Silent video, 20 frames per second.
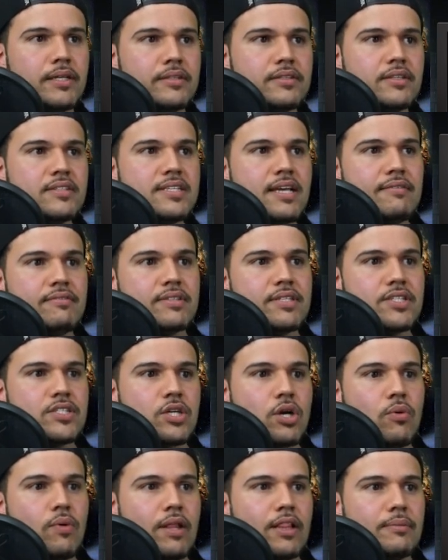It does have a
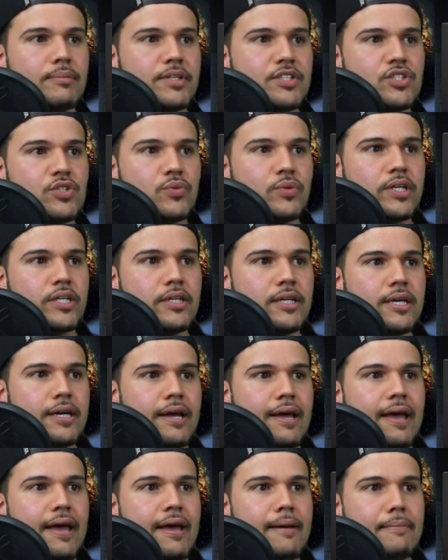disco element to it,
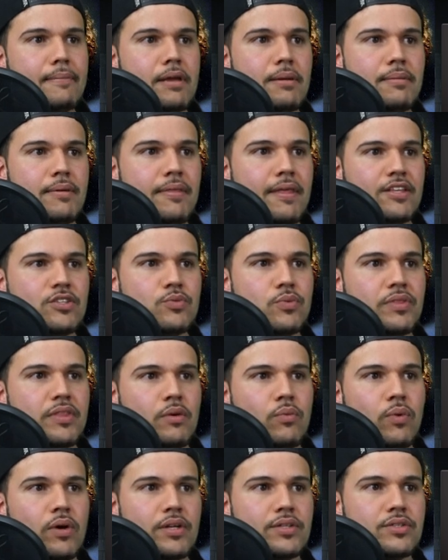and maybe that's what they
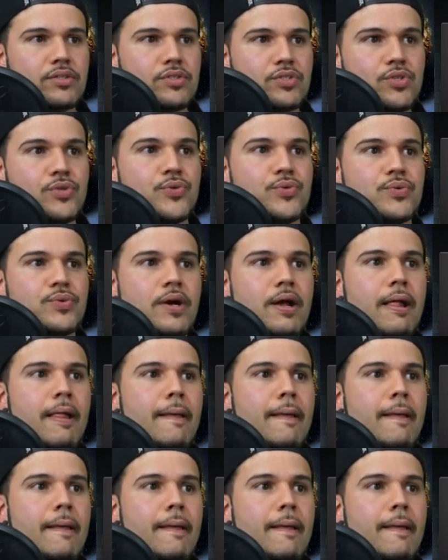wanted to do.